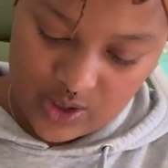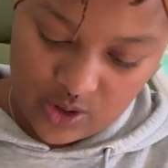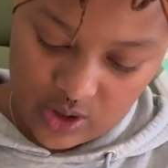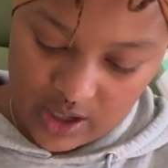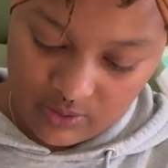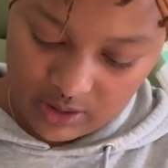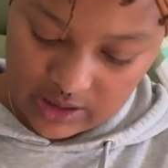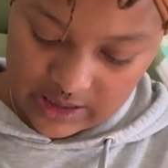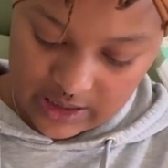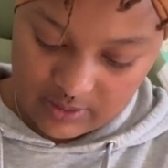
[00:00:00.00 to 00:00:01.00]
You can't really
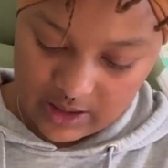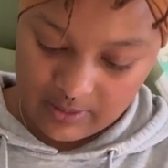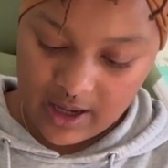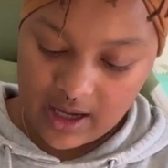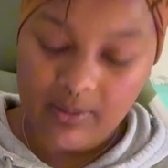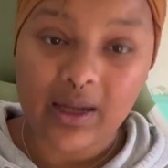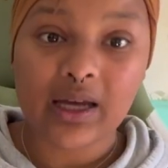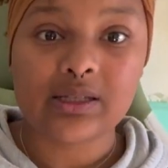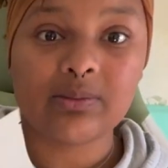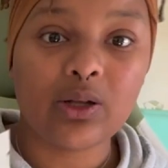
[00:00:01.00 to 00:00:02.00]
see them in the bag, but I got
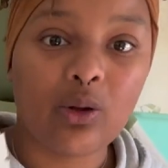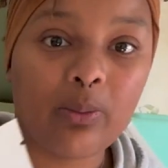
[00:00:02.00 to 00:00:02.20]
some little